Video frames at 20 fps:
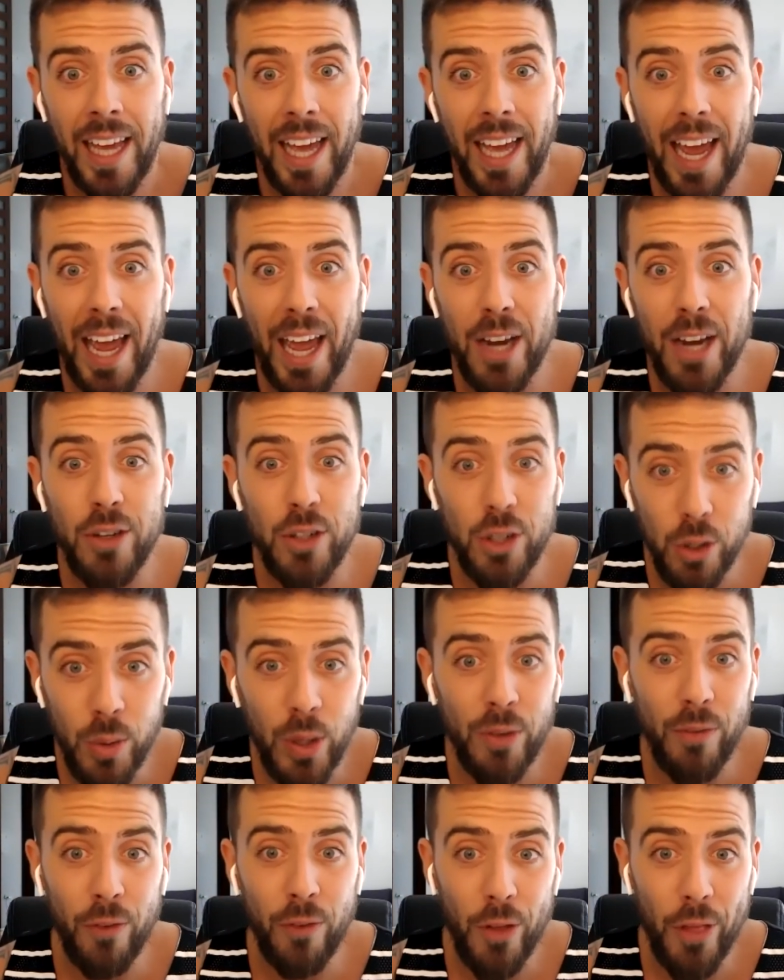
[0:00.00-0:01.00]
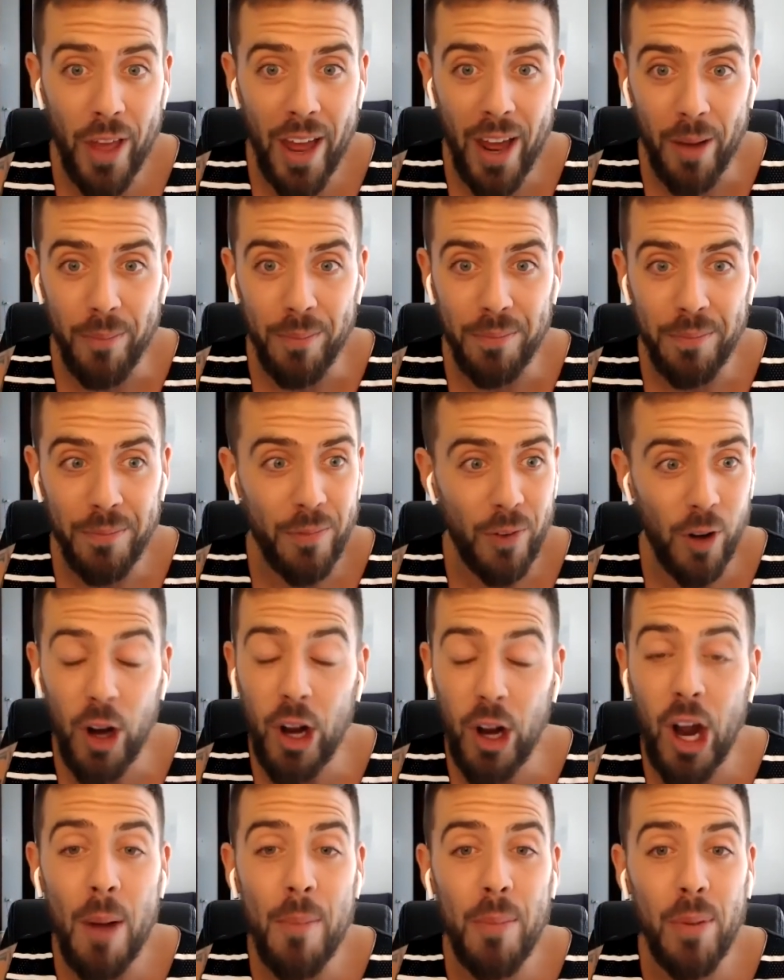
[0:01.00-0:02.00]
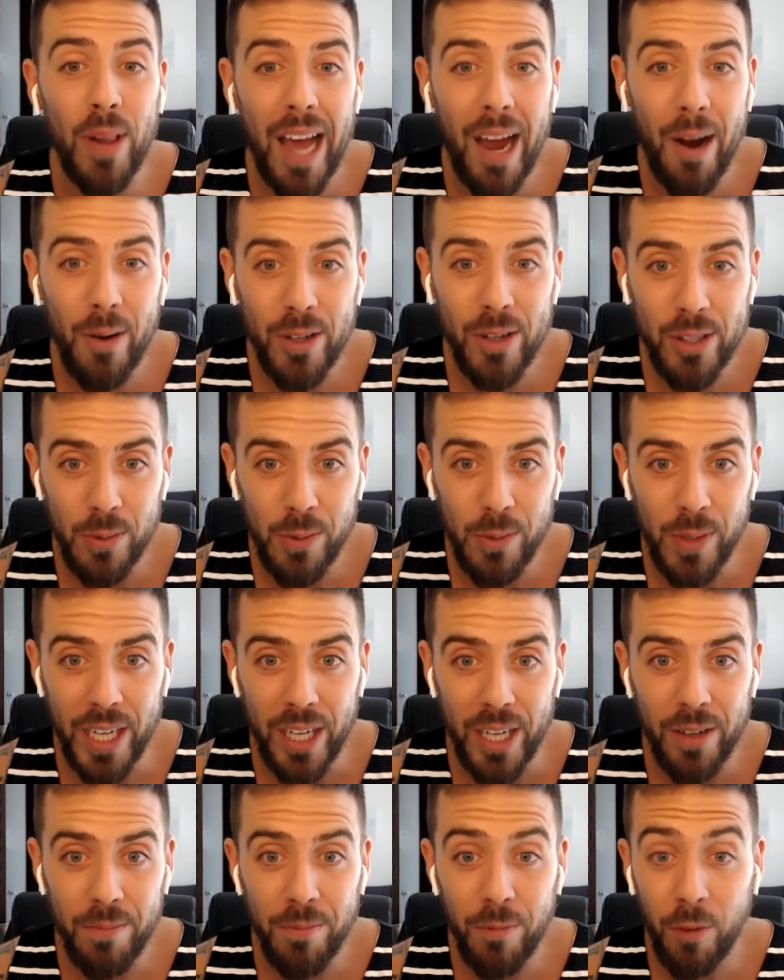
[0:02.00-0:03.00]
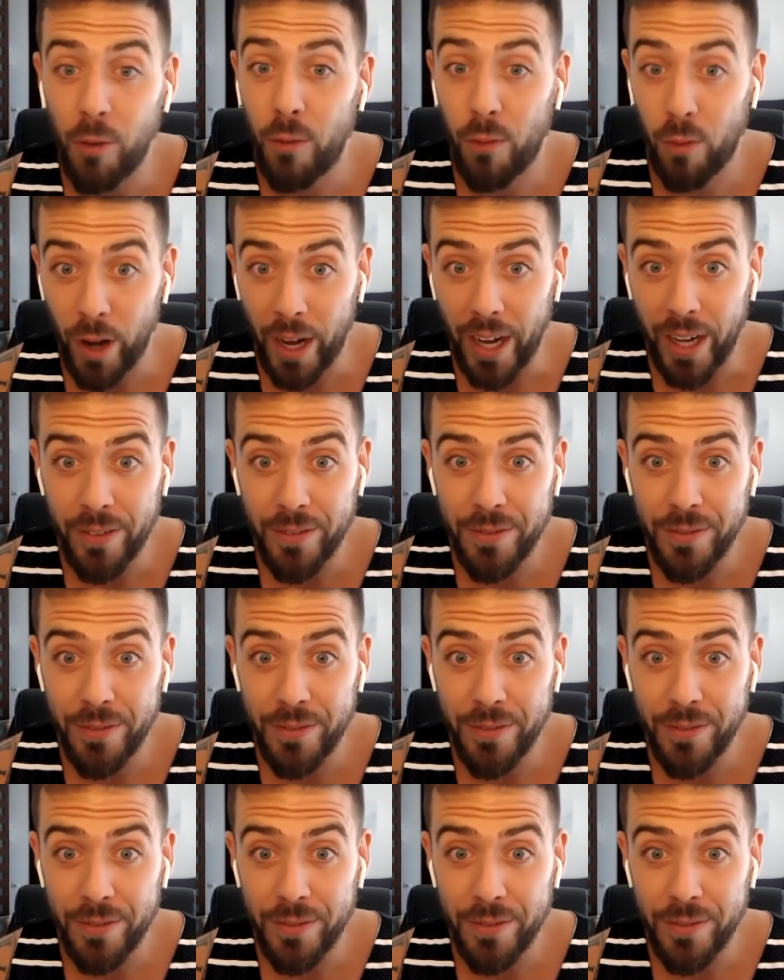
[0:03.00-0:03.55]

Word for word: and do it for them for a couple hours a week for free